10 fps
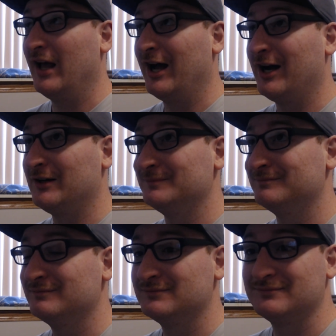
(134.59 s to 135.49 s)

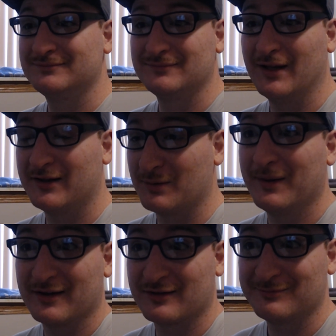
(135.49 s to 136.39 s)
That's the
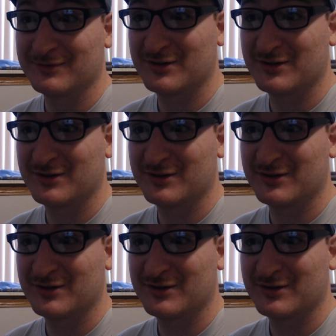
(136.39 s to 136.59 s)
biggest